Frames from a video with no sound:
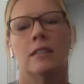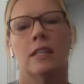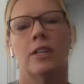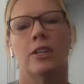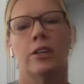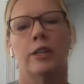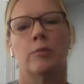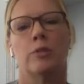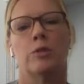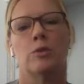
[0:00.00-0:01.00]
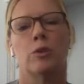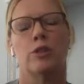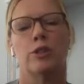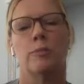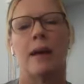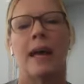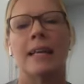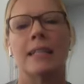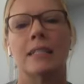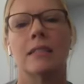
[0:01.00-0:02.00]
Sink your hips towards your
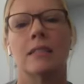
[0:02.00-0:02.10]
mat